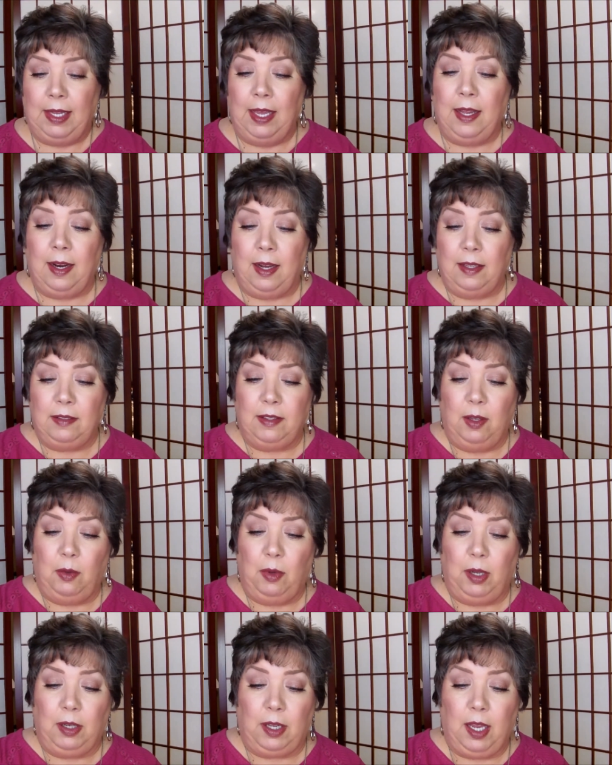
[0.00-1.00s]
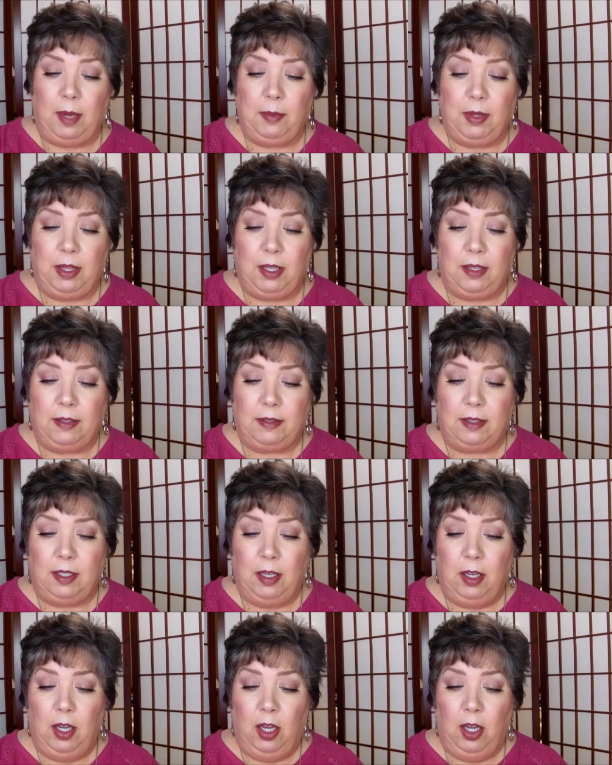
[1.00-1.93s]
And also what came in this